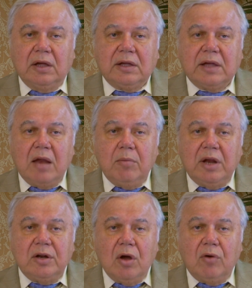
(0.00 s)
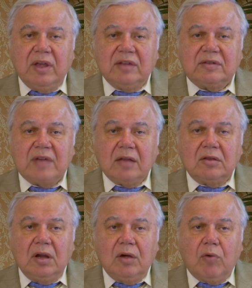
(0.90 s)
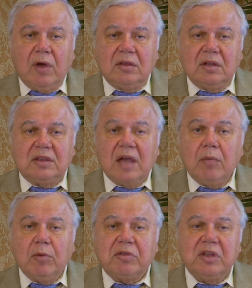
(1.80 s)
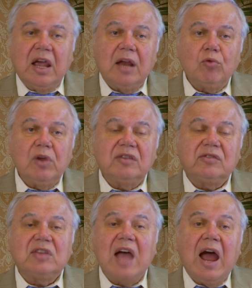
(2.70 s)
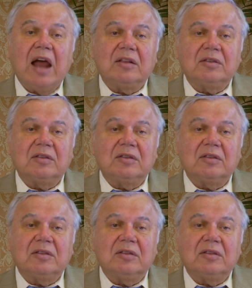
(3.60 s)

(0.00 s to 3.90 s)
Can men know exactly when the time of the end will start?